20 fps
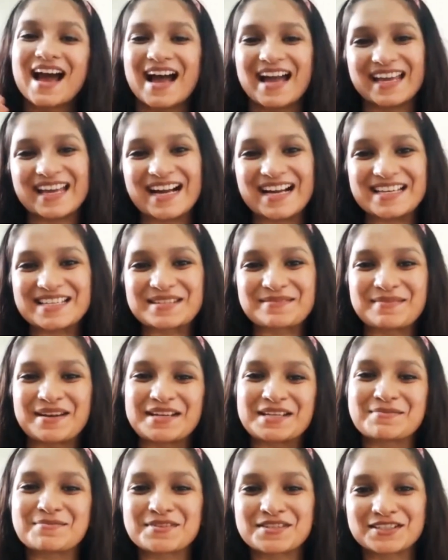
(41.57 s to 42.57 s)
Hi guys, my
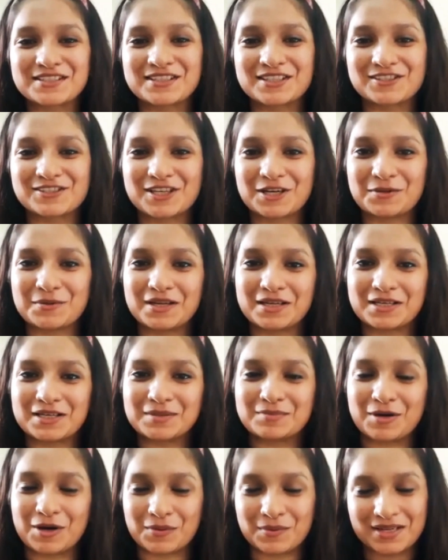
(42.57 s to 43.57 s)
name is Satiksha.
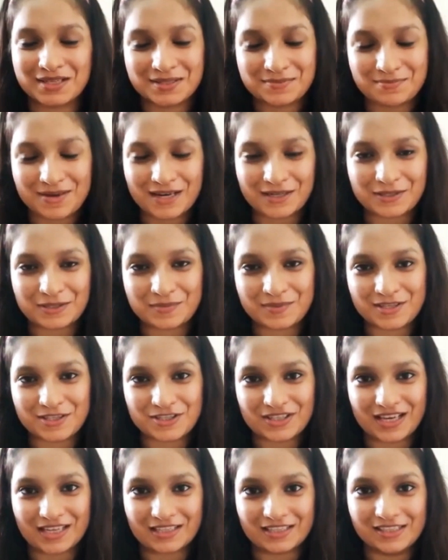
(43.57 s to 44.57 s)
Welcome back to my
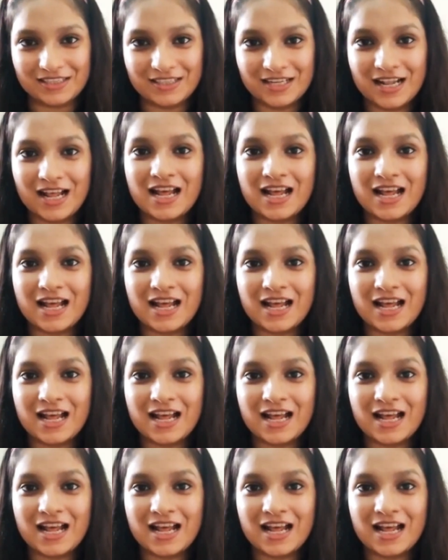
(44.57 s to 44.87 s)
channel.